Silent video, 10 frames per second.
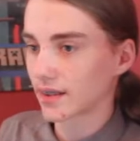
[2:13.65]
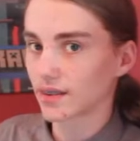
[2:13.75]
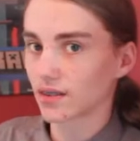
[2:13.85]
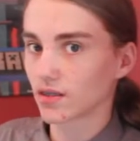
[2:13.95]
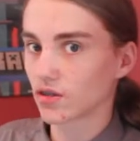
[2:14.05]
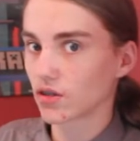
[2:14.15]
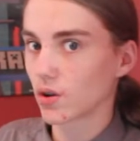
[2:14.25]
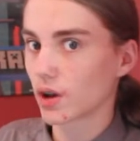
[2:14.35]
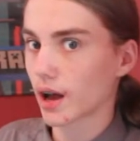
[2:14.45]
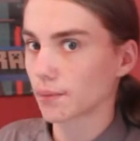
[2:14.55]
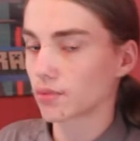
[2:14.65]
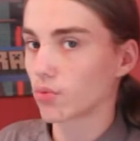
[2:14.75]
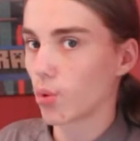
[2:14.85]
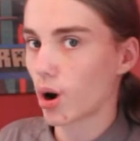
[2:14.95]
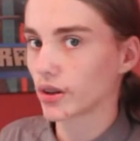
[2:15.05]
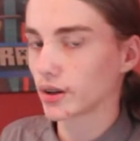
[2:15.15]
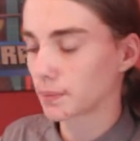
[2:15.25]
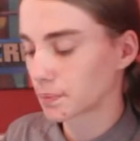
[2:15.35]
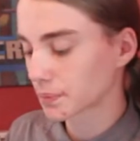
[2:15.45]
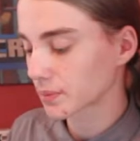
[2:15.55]
This is 2 cups of
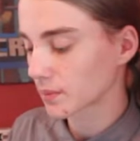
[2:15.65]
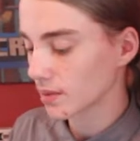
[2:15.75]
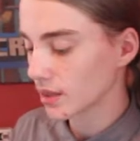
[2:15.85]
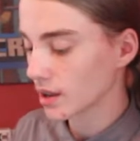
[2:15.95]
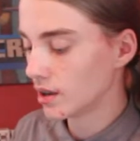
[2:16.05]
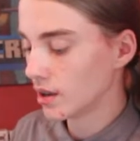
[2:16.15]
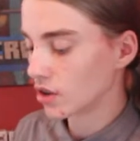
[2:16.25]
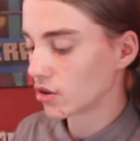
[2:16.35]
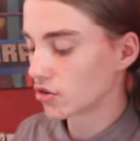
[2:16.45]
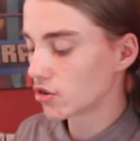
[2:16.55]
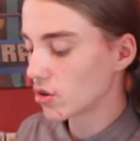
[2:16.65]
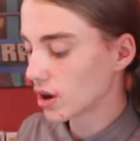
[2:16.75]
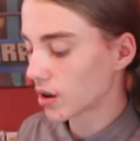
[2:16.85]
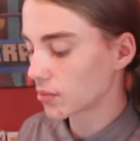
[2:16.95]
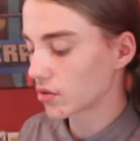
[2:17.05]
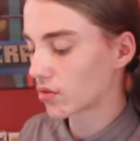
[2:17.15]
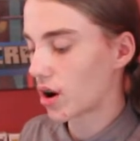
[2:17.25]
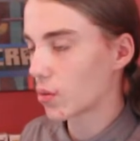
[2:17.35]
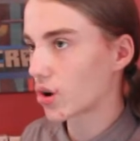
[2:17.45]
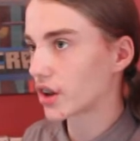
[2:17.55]
water. So it's 2 cups of
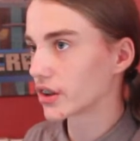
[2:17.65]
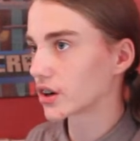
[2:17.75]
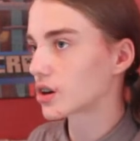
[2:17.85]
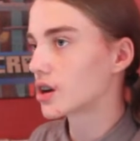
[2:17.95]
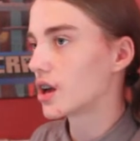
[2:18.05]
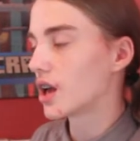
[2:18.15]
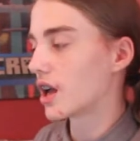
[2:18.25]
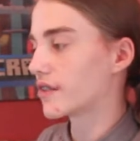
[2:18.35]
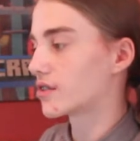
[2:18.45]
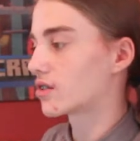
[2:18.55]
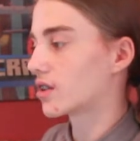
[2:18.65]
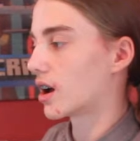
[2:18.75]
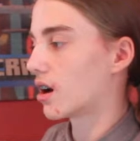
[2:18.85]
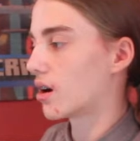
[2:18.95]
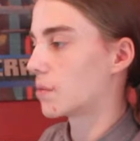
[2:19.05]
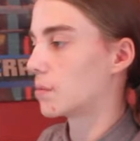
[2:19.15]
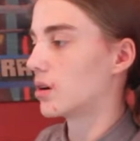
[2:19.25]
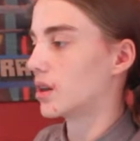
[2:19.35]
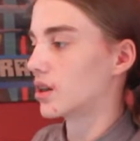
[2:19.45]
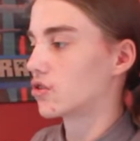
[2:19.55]
hot water, a
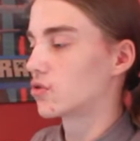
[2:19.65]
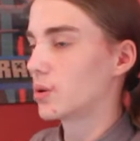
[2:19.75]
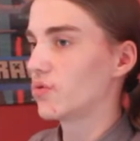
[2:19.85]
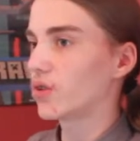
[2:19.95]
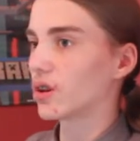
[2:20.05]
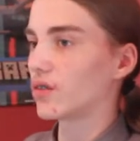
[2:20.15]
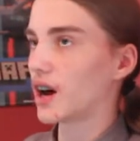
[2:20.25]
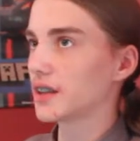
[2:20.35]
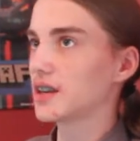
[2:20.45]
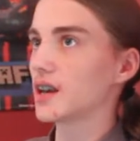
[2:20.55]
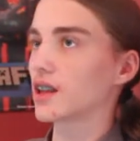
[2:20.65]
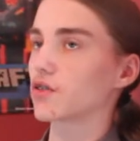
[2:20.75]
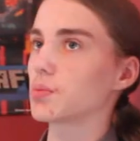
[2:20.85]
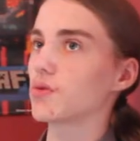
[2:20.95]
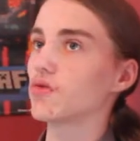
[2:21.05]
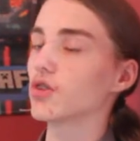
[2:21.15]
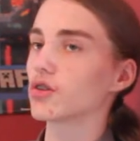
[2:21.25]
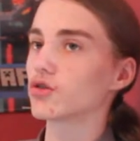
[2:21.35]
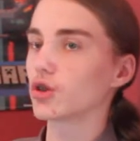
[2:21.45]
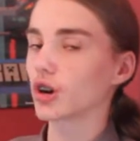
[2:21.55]
spoonful of honey, and a
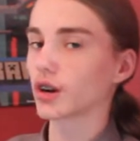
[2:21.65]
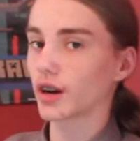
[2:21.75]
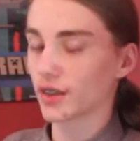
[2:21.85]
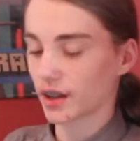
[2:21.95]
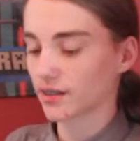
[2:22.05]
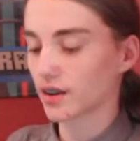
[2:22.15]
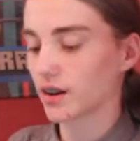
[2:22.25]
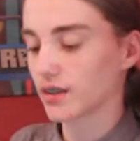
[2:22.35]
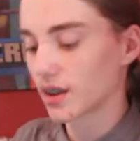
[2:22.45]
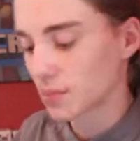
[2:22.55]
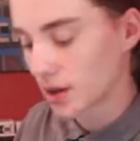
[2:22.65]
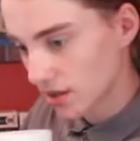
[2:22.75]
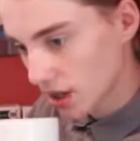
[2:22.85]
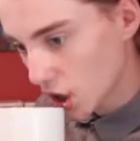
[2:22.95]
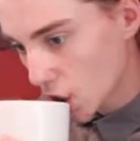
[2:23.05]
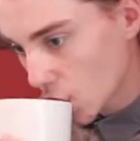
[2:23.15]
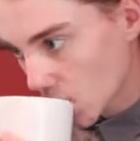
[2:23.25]
spoonful of sugar, and that's how I take my tea.